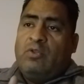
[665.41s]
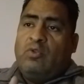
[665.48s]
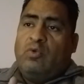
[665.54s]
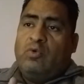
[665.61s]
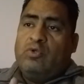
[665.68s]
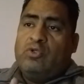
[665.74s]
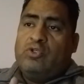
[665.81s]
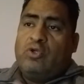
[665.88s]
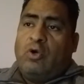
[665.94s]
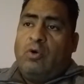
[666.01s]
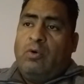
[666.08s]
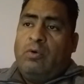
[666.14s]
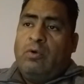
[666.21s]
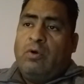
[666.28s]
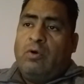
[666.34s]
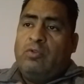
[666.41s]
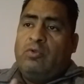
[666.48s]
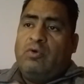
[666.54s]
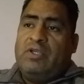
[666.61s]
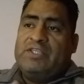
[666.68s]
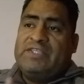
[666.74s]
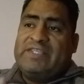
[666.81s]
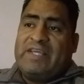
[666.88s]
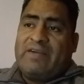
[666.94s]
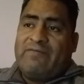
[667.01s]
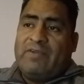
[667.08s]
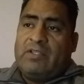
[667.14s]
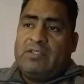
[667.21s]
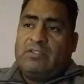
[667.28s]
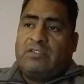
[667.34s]
to show unto his
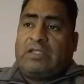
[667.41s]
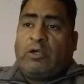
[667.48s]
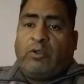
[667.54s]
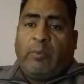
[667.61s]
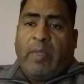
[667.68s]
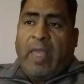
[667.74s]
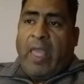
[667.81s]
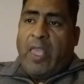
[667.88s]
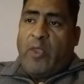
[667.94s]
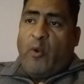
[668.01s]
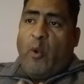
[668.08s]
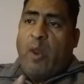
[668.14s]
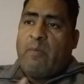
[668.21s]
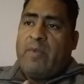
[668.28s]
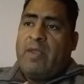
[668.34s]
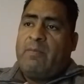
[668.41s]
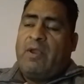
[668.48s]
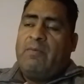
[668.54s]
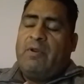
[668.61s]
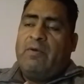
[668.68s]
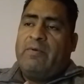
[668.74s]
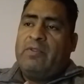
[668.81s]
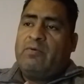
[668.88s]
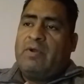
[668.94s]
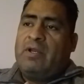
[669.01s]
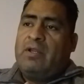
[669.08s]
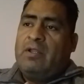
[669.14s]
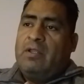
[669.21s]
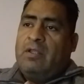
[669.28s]
servants, that would be you and me, my beloved one,